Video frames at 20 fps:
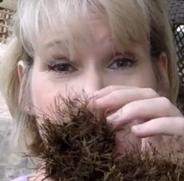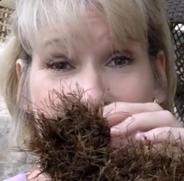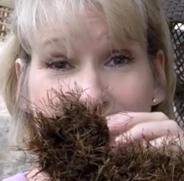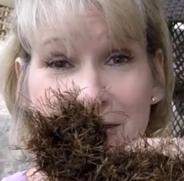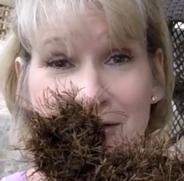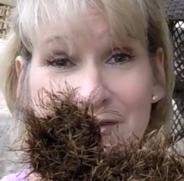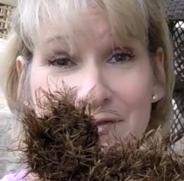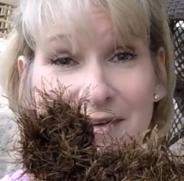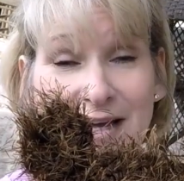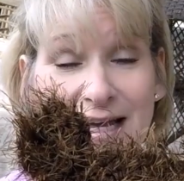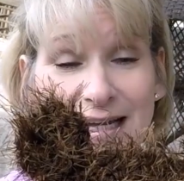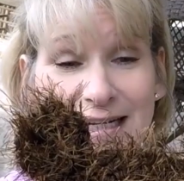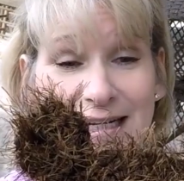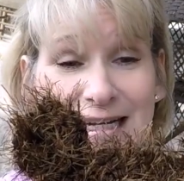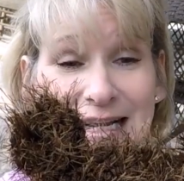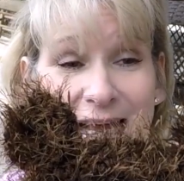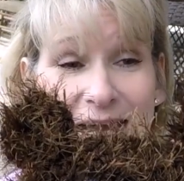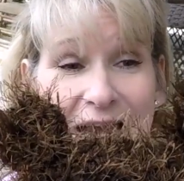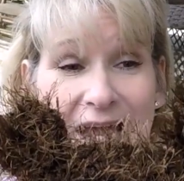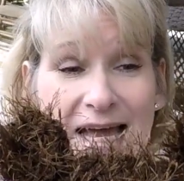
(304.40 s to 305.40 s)
a matter of fact,
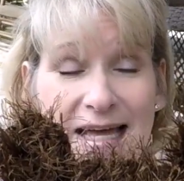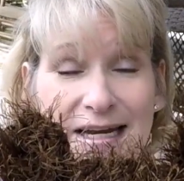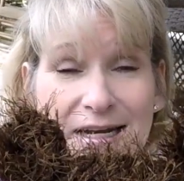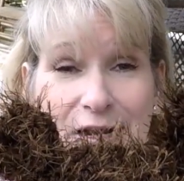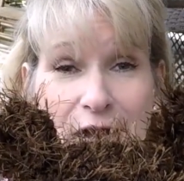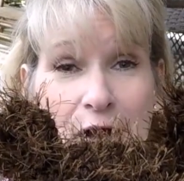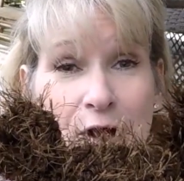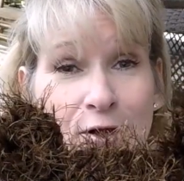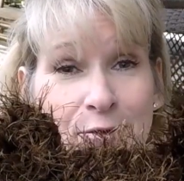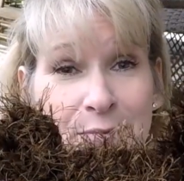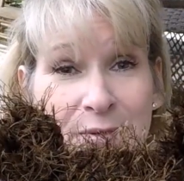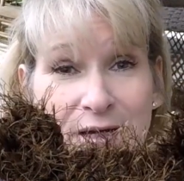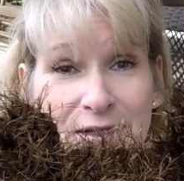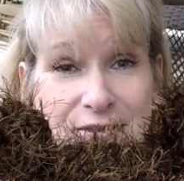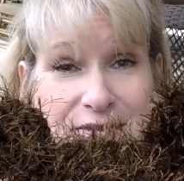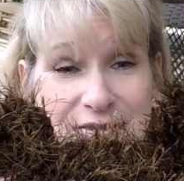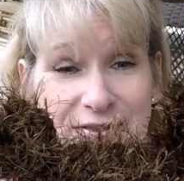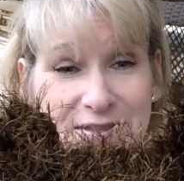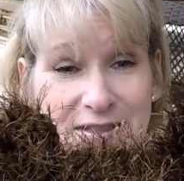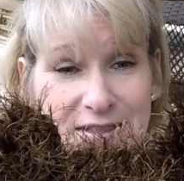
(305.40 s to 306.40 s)
and I had it
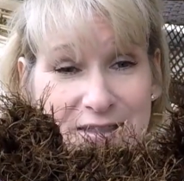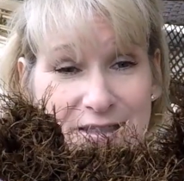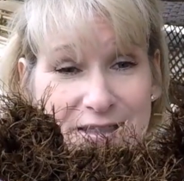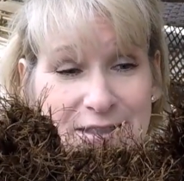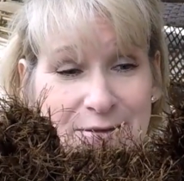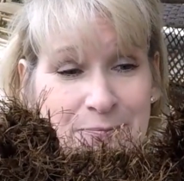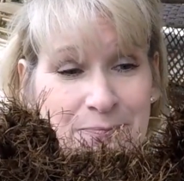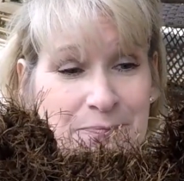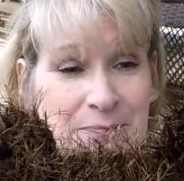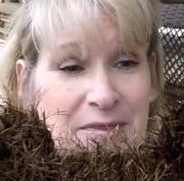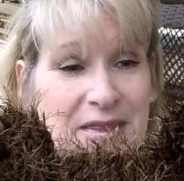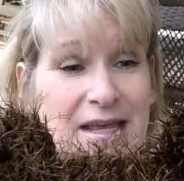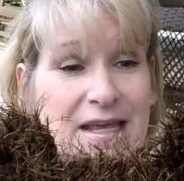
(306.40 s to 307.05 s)
almost done.